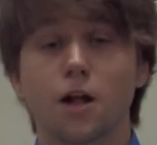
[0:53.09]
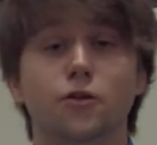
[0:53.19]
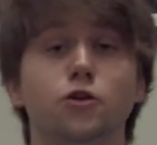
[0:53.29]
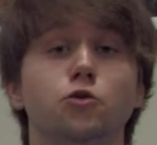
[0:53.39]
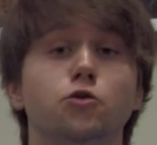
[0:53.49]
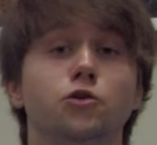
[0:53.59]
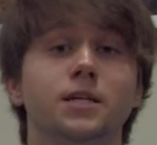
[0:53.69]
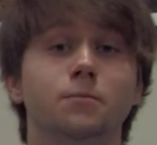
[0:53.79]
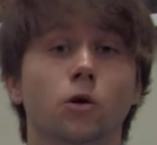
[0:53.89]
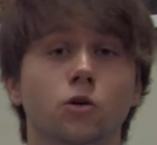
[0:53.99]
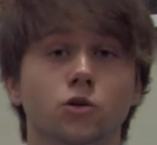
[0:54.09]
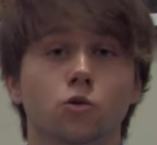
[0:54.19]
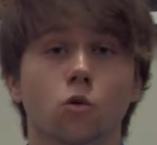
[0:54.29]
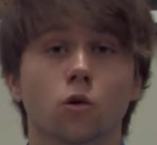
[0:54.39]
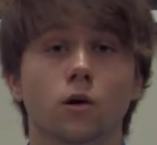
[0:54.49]
The new UT
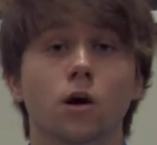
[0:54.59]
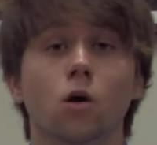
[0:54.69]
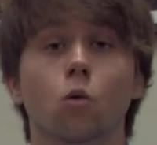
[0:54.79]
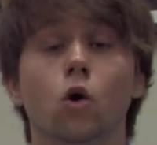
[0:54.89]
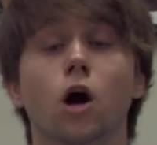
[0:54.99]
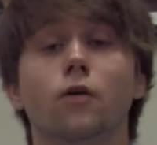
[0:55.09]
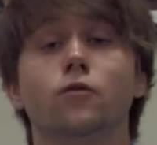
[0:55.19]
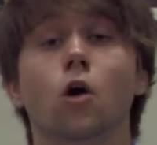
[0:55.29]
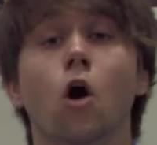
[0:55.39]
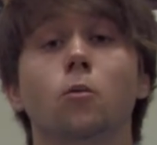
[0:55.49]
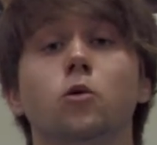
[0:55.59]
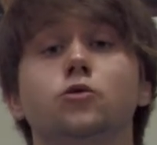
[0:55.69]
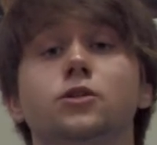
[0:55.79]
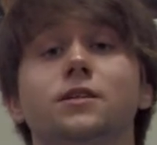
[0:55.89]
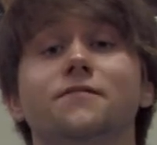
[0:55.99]
bookstore will cover
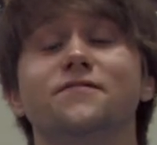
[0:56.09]
almost